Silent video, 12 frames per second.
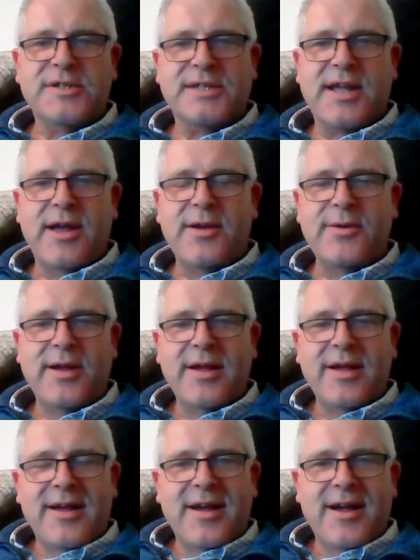So
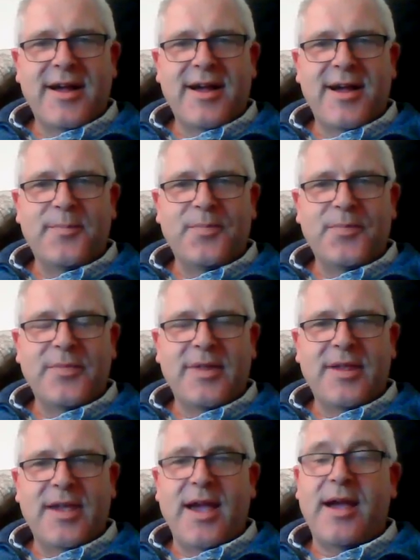
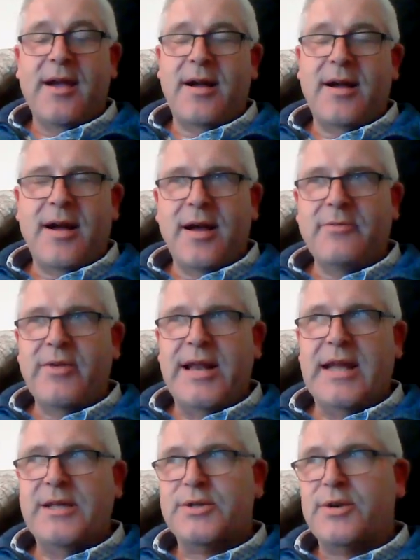yeah, I
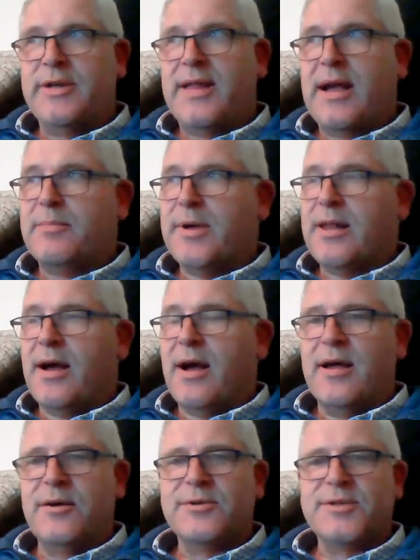really enjoyed that, but
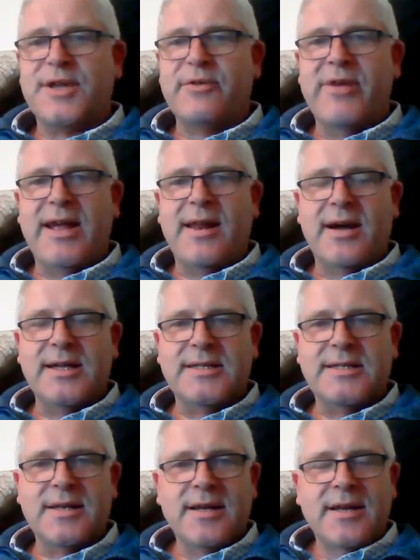I also
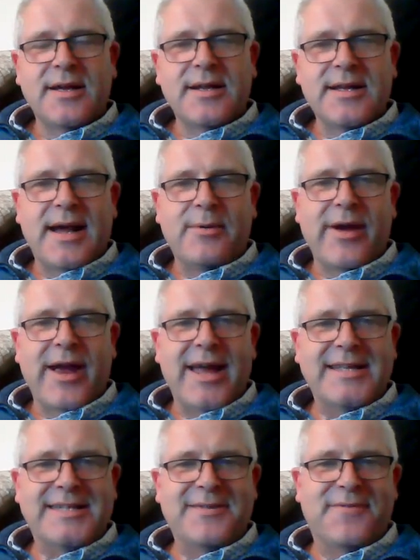realized now we're at
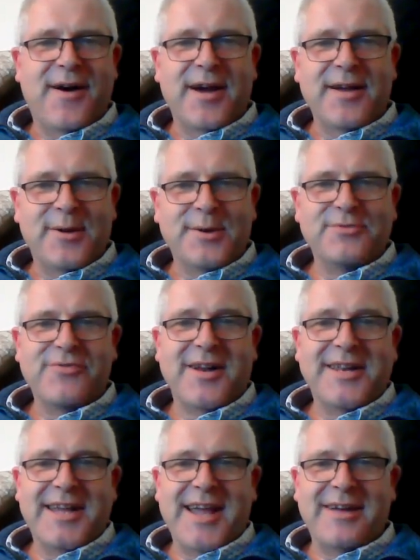85, I was
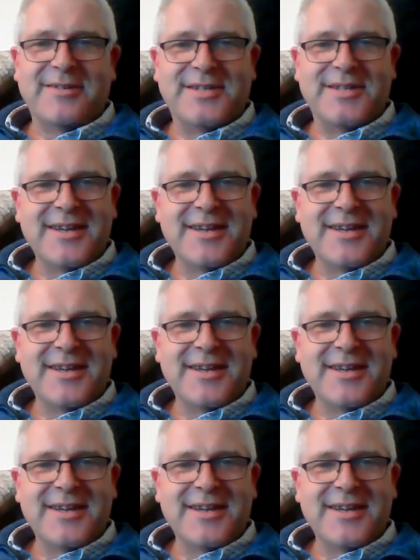running out